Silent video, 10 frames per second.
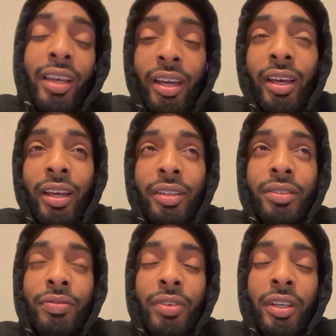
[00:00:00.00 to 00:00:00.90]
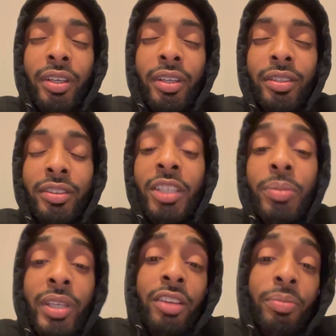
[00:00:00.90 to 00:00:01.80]
at fucking
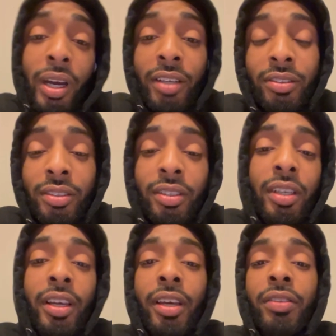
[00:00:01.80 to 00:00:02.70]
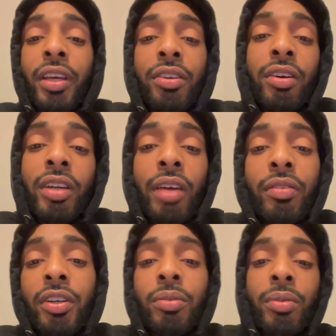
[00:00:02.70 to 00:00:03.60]
TBS Boxing. Thank y'all. Have a
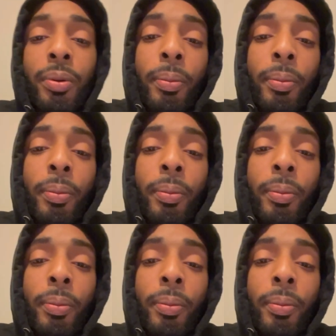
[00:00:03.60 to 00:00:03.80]
good one.